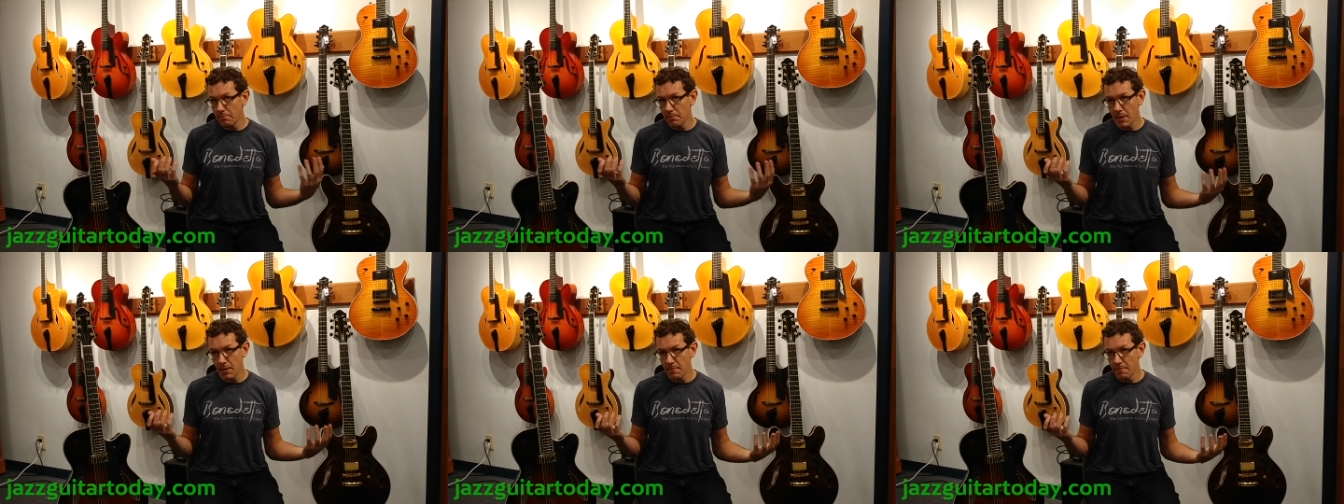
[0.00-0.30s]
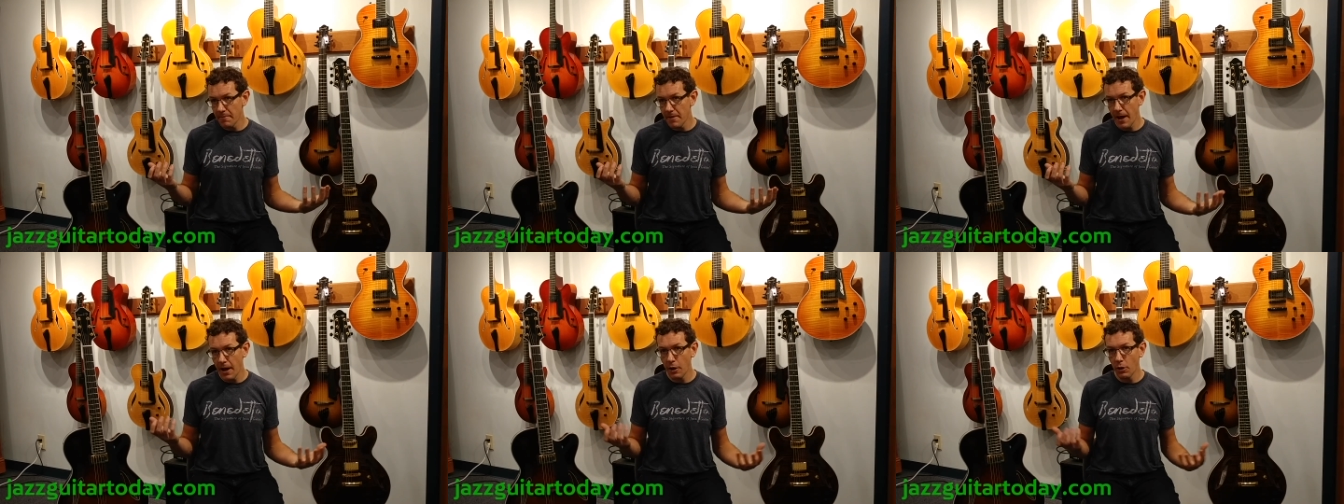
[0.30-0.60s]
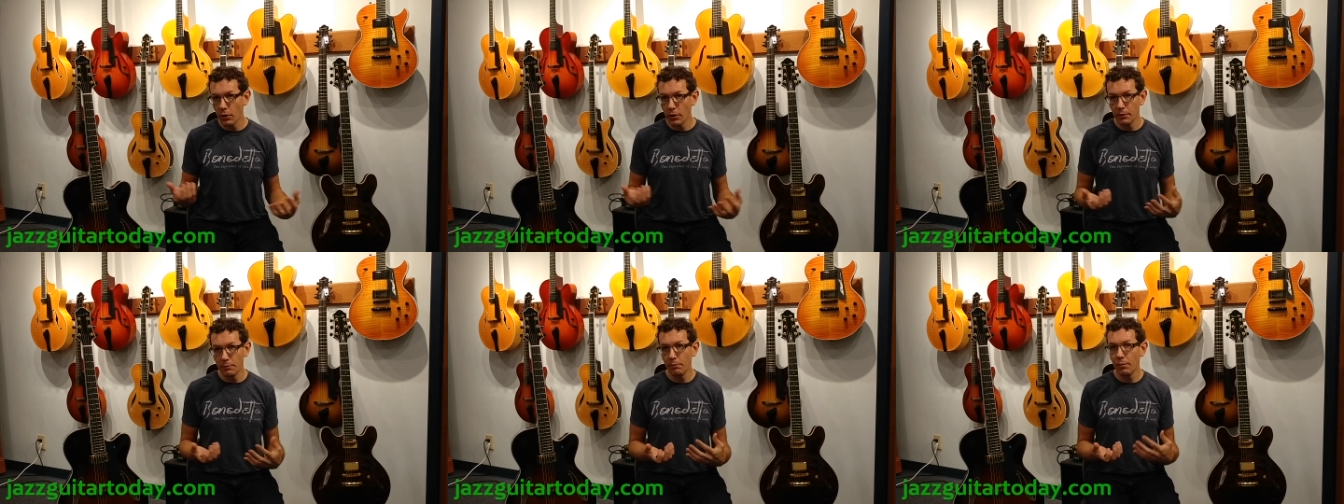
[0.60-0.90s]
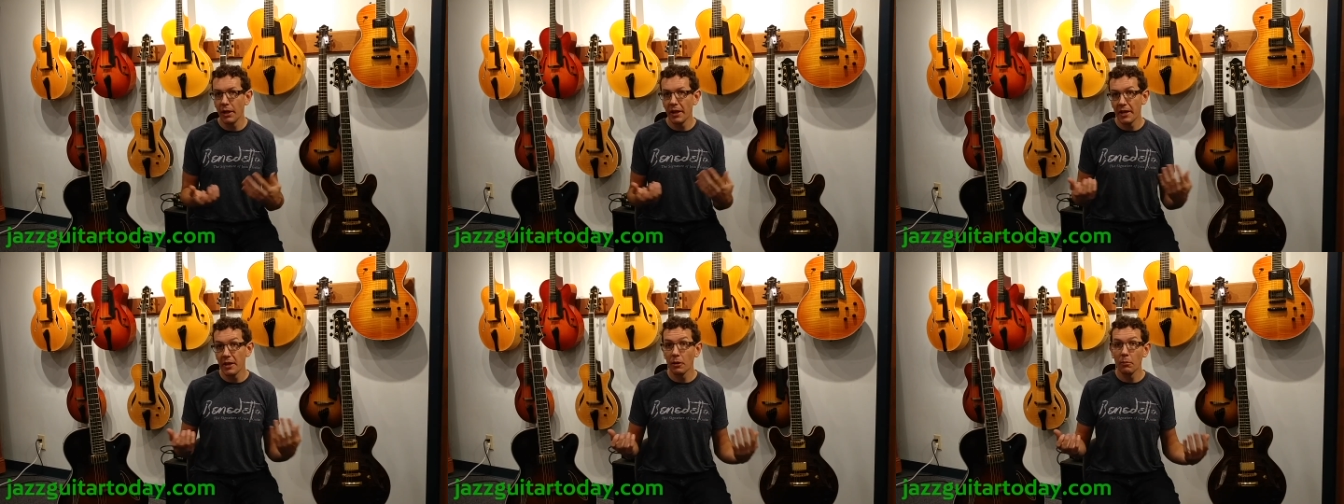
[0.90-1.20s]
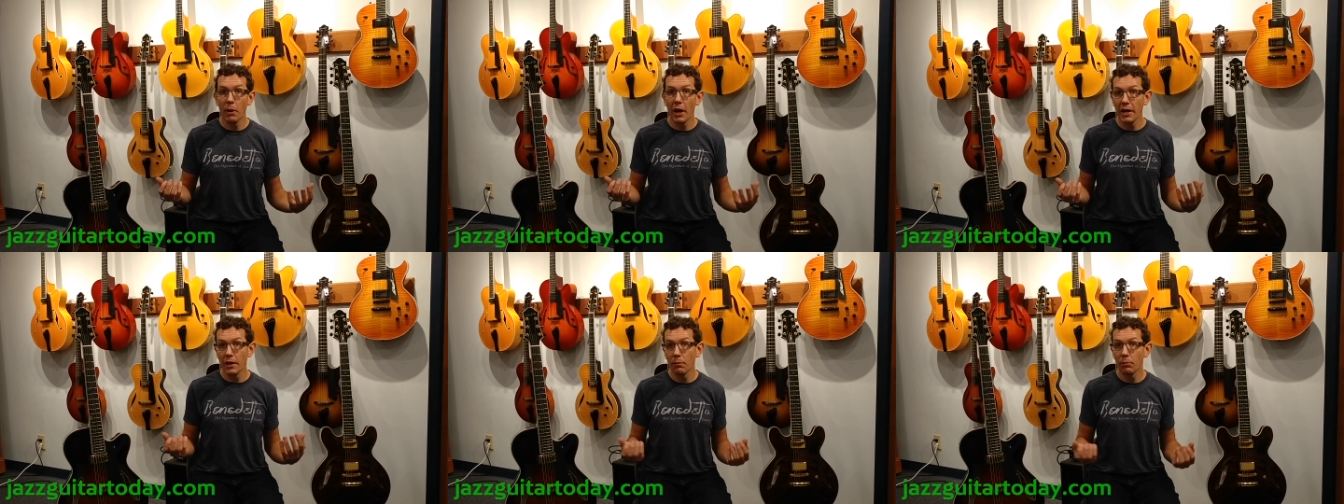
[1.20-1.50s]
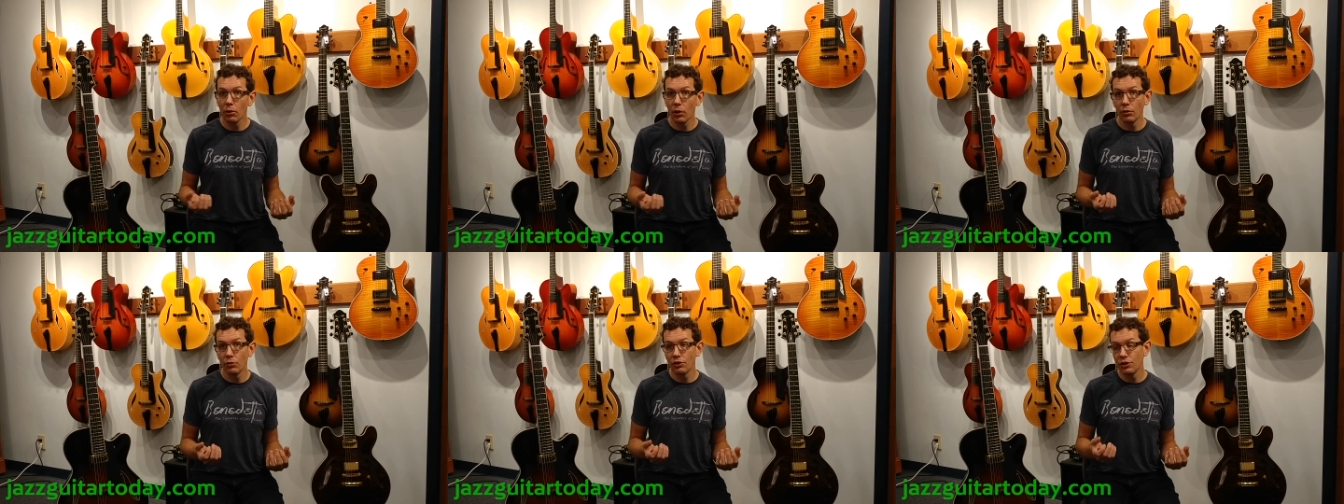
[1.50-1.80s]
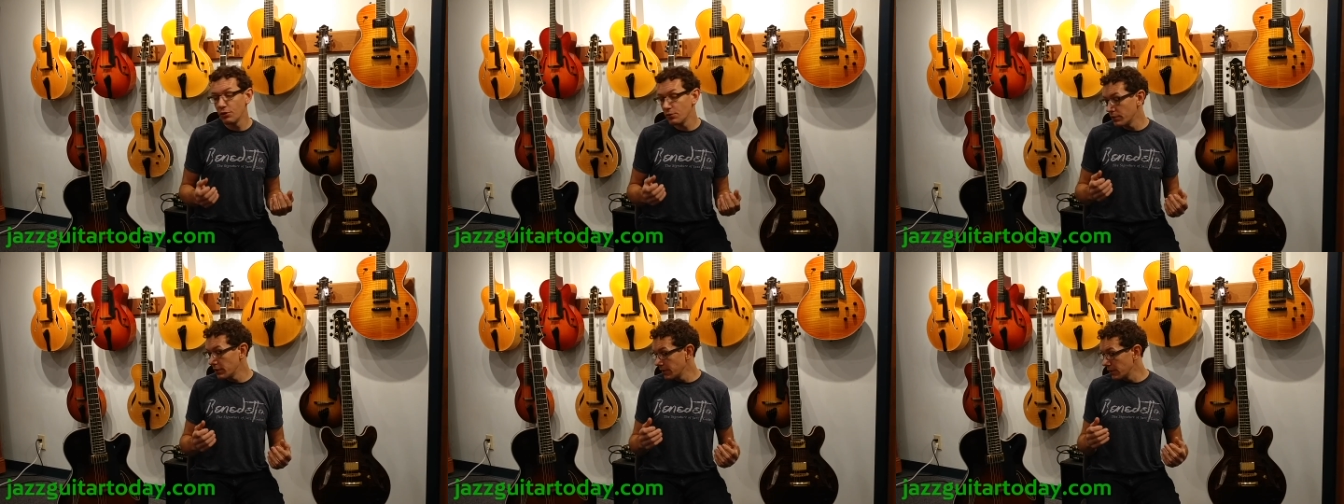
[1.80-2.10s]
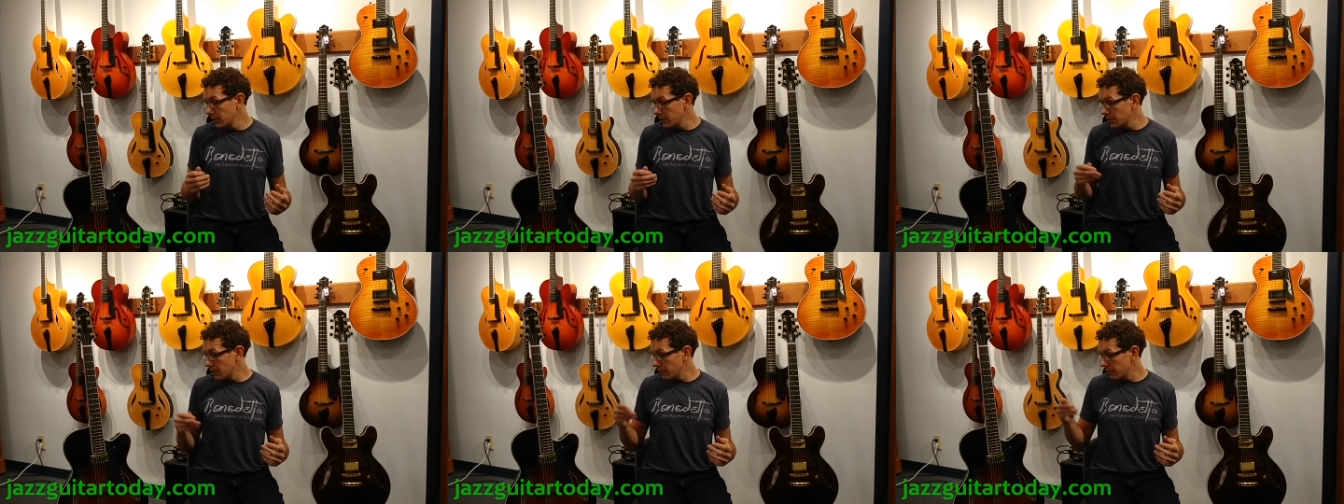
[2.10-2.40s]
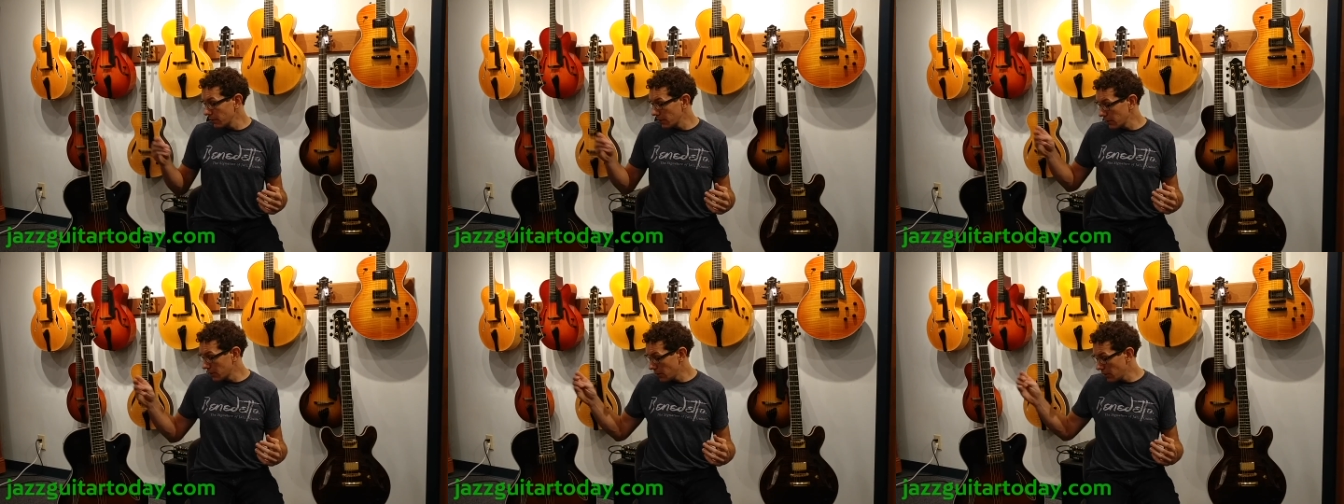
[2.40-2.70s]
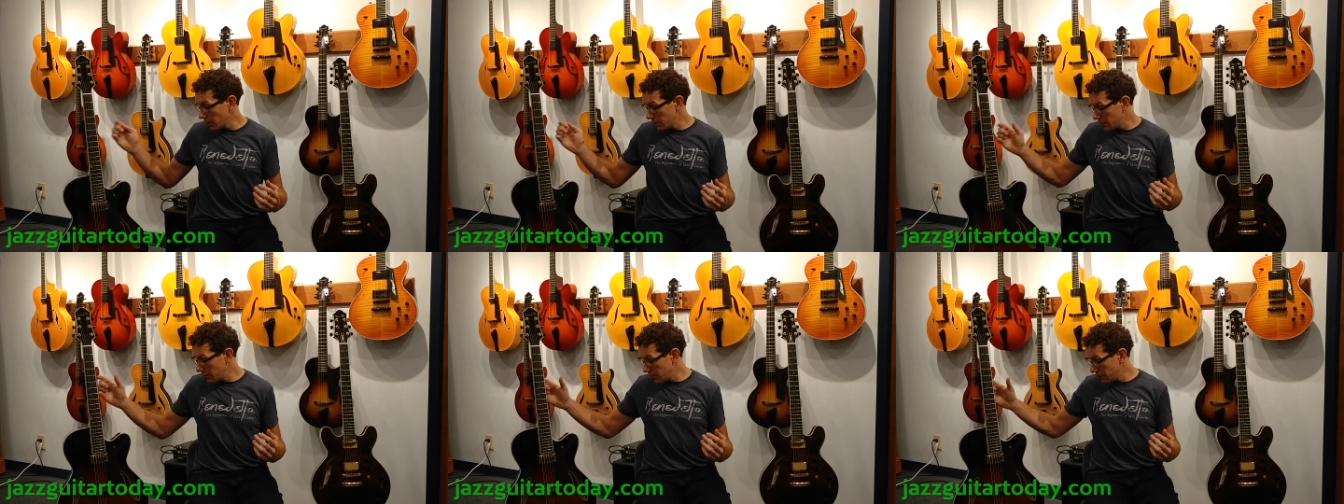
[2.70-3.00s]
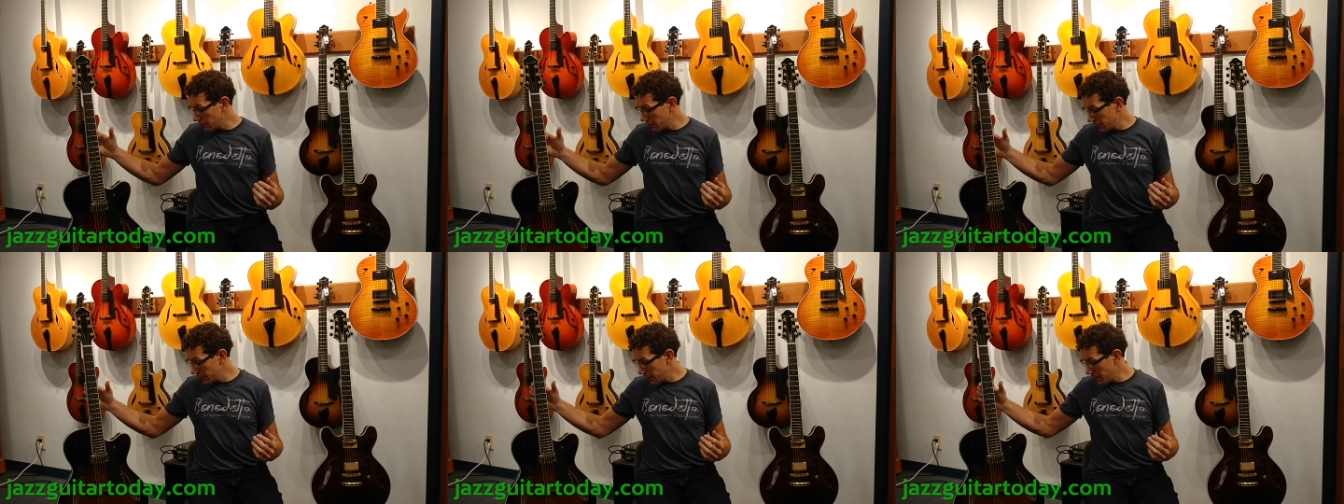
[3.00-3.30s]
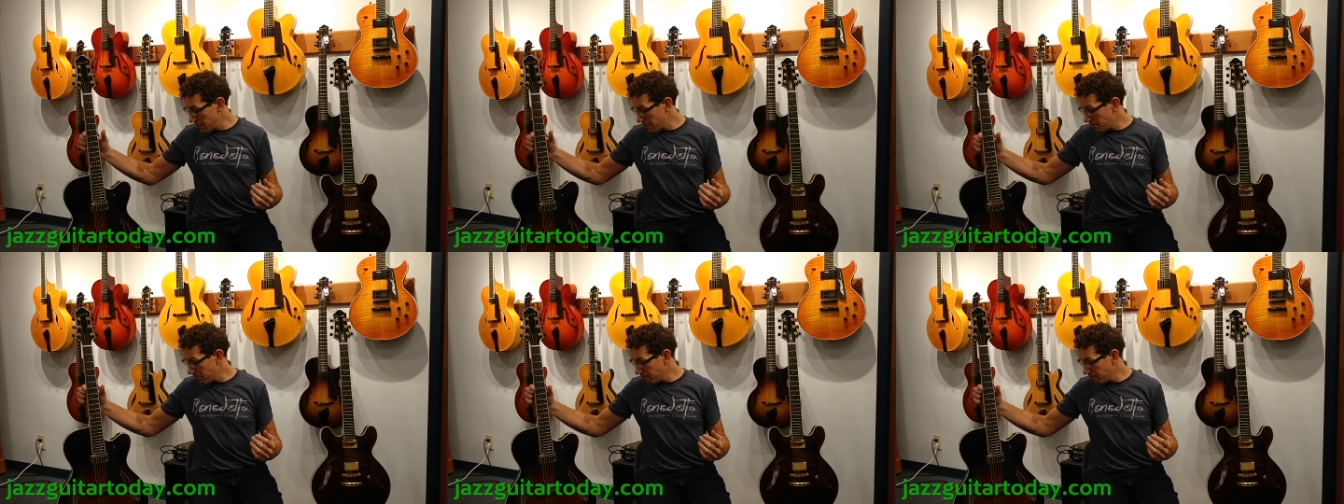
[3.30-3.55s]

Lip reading: of how a player might approach using these different guitars differently.